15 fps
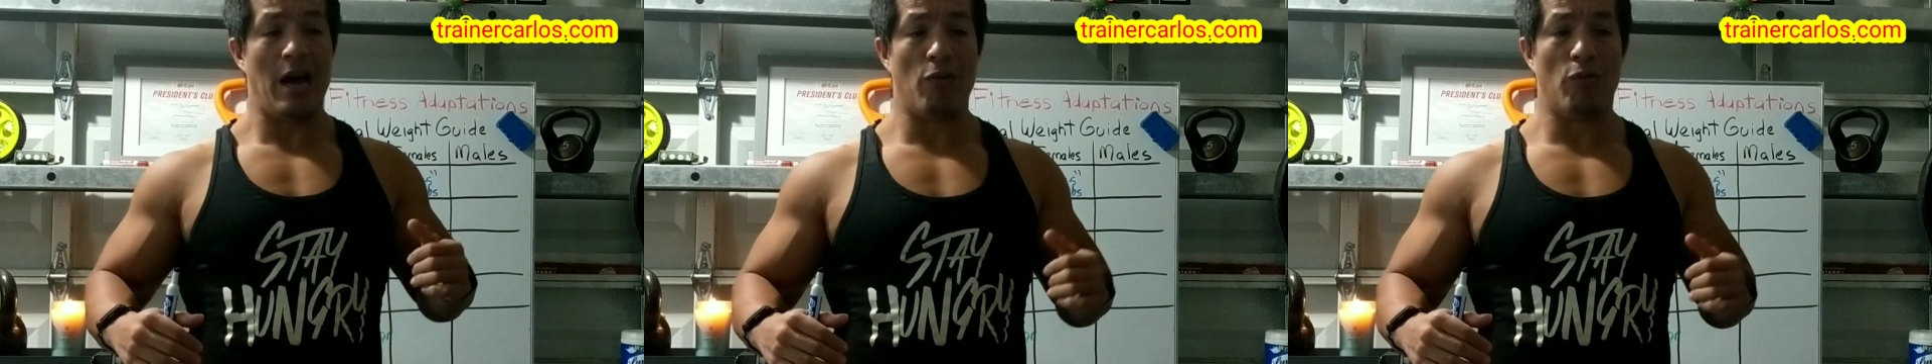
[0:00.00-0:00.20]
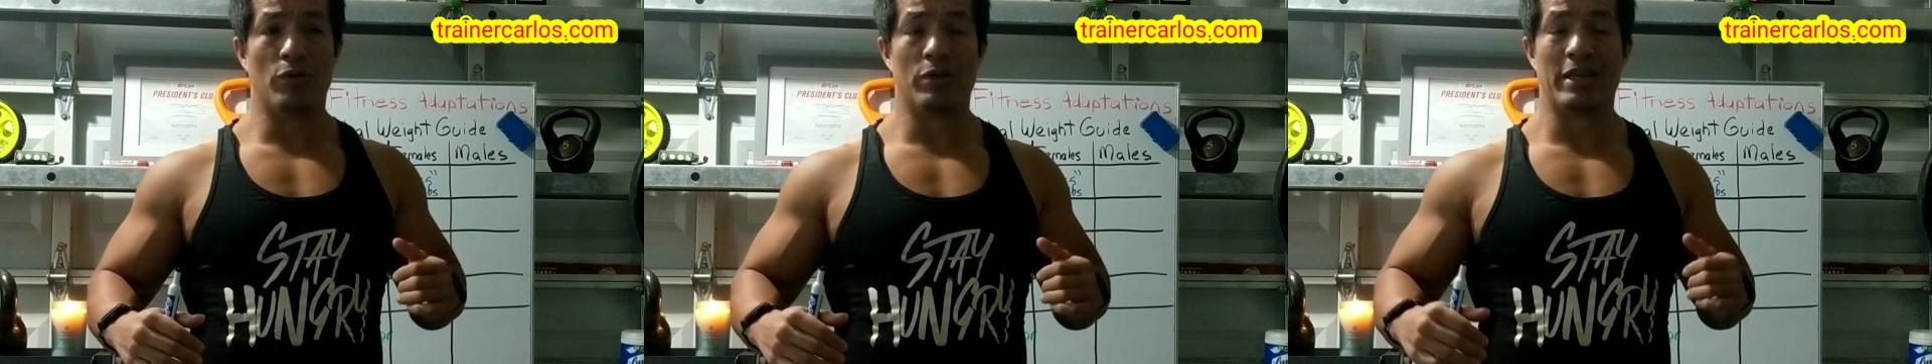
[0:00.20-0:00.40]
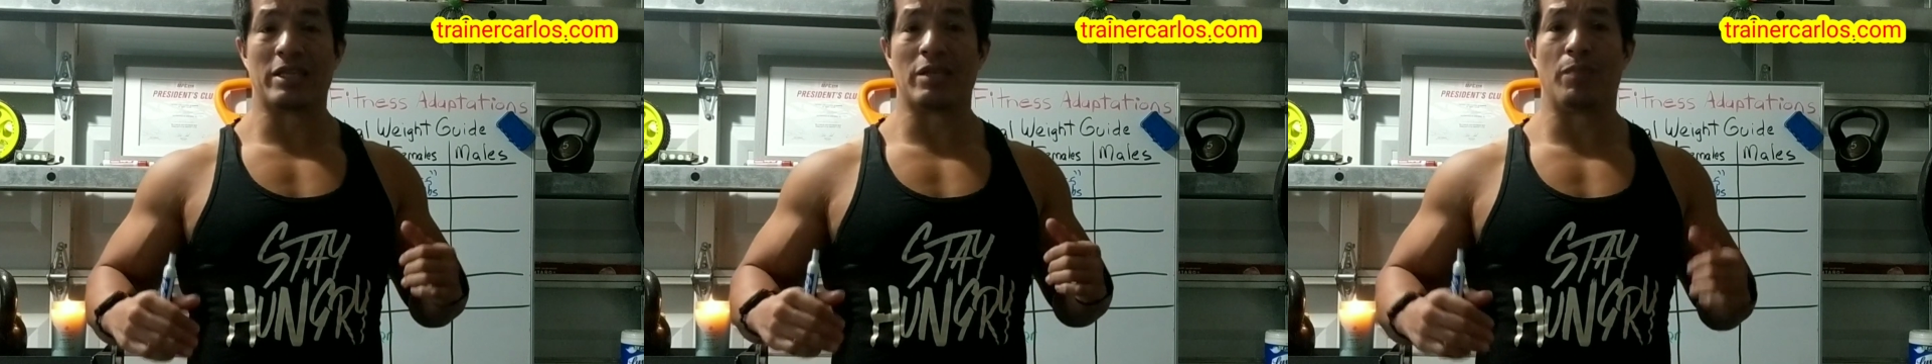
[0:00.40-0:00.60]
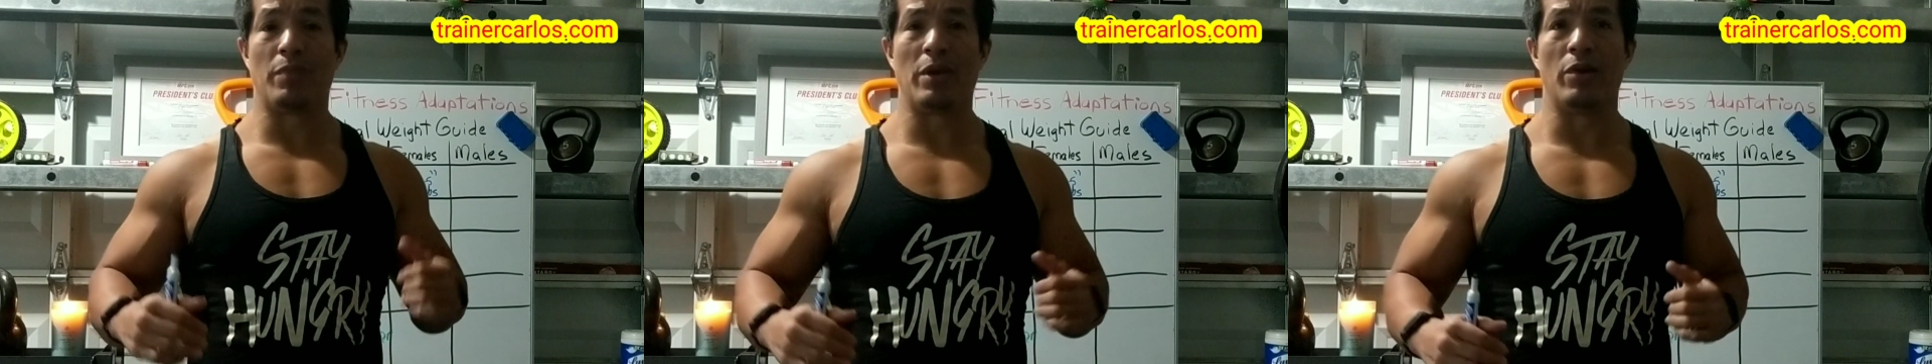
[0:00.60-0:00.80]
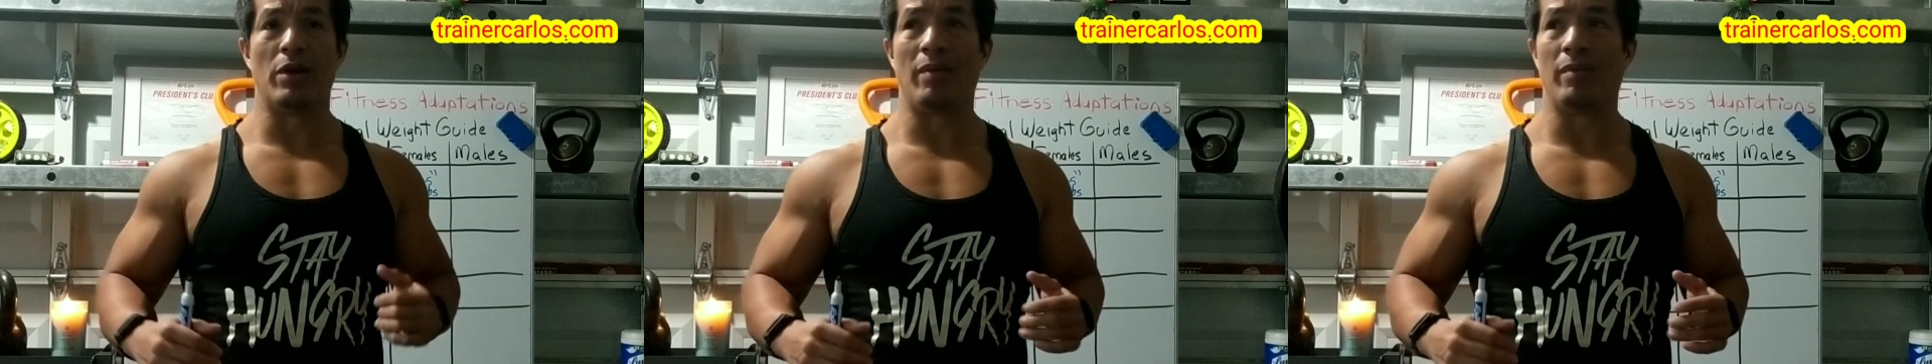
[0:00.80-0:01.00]
I will
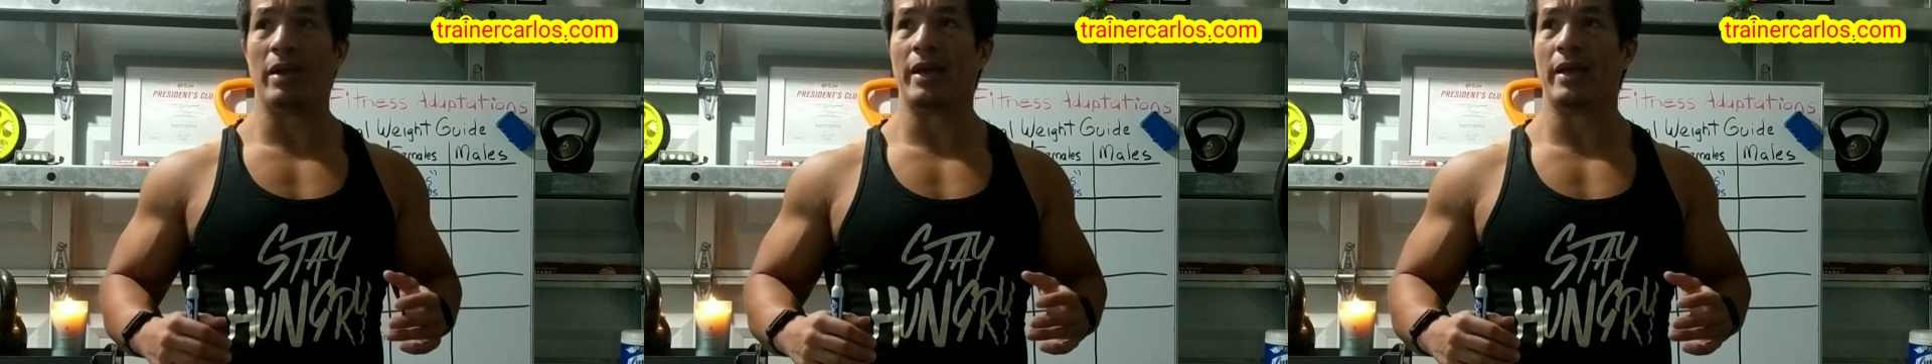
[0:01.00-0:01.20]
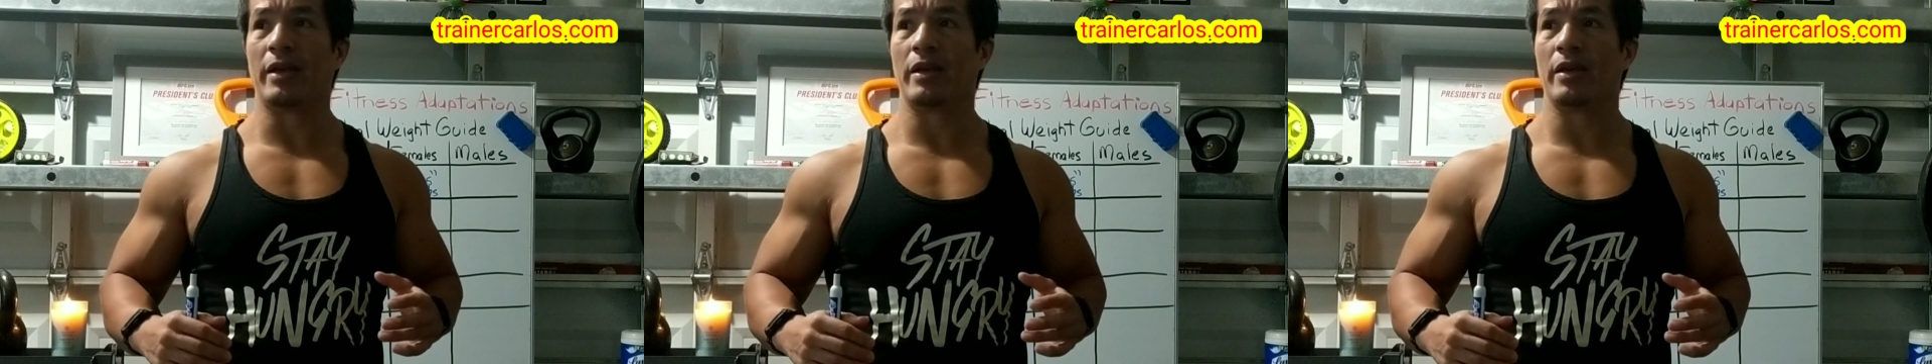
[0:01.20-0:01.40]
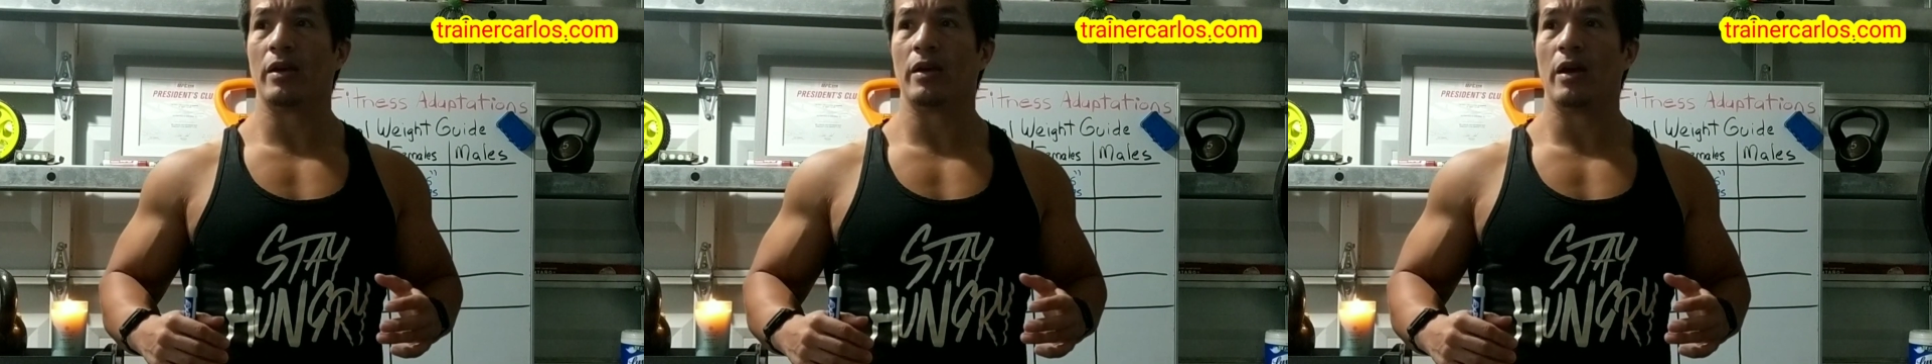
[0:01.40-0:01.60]
disappear. And I'm like,